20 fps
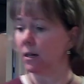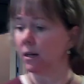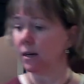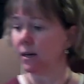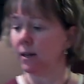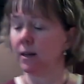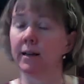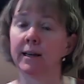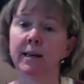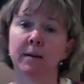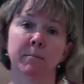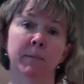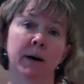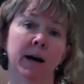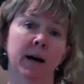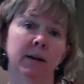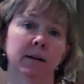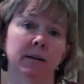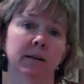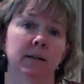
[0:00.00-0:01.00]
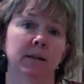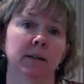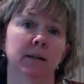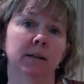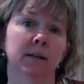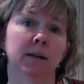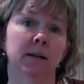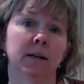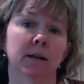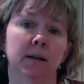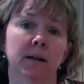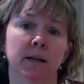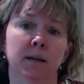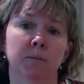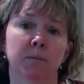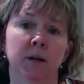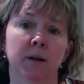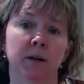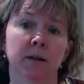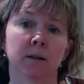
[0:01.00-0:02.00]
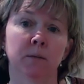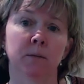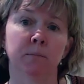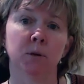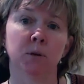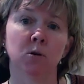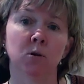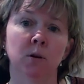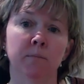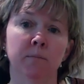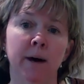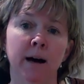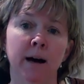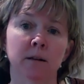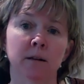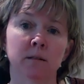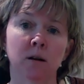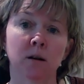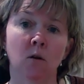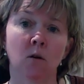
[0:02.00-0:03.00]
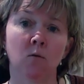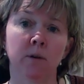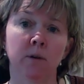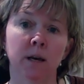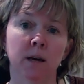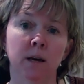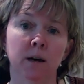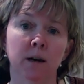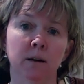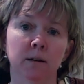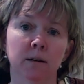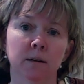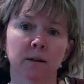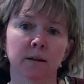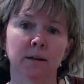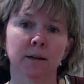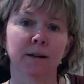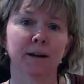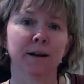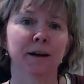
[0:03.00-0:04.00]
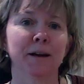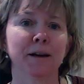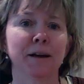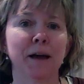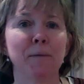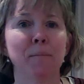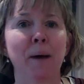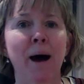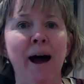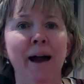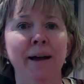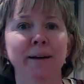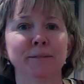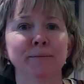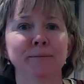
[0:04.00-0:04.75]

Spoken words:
Gotta get my computer mouse on here. Okay, bye.